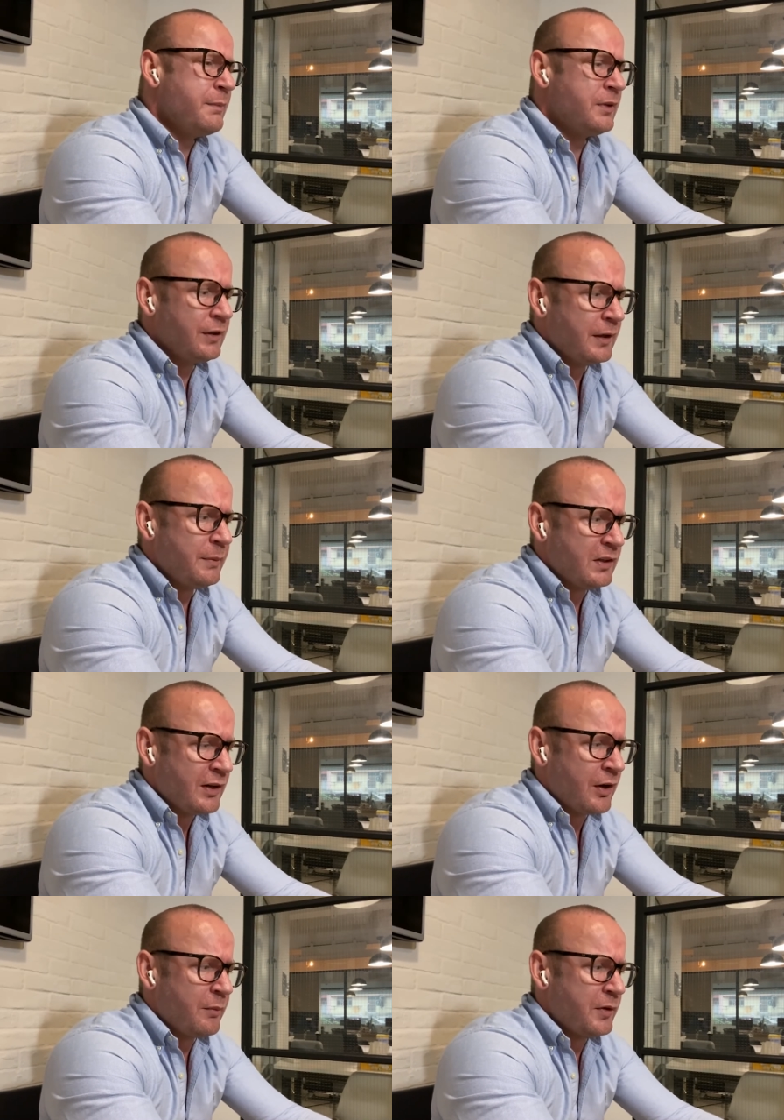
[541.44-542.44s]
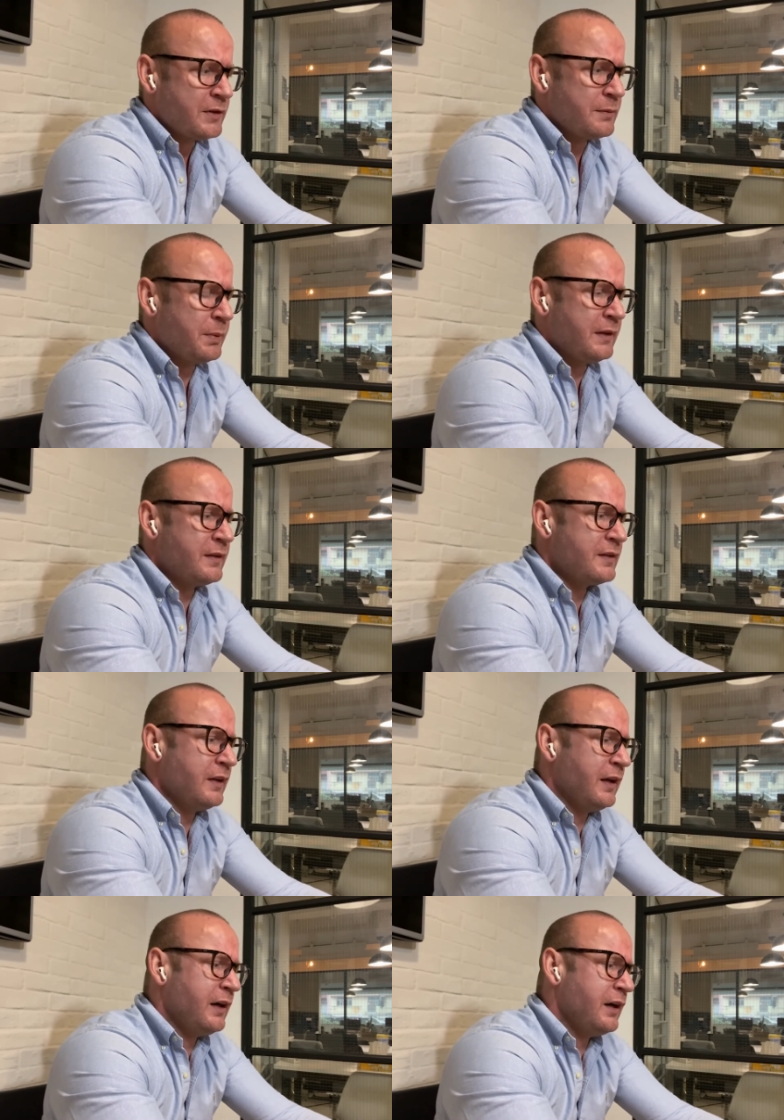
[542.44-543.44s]
try to keep it a little bit
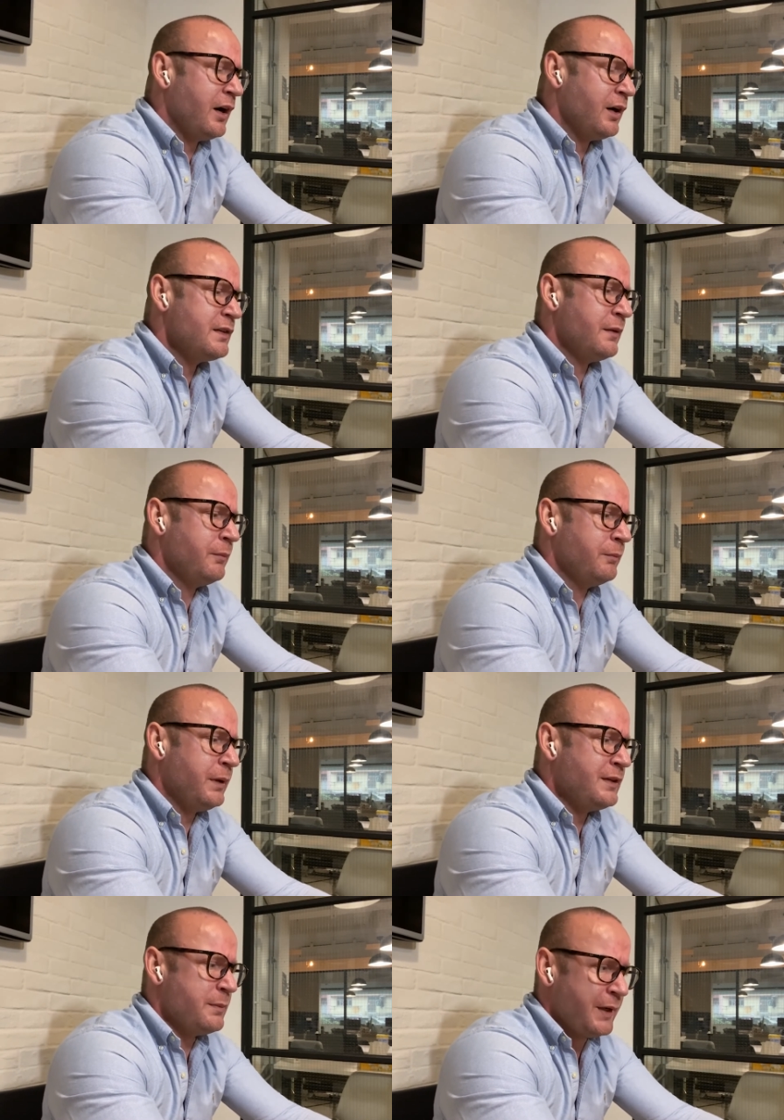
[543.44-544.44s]
anonymous, but there are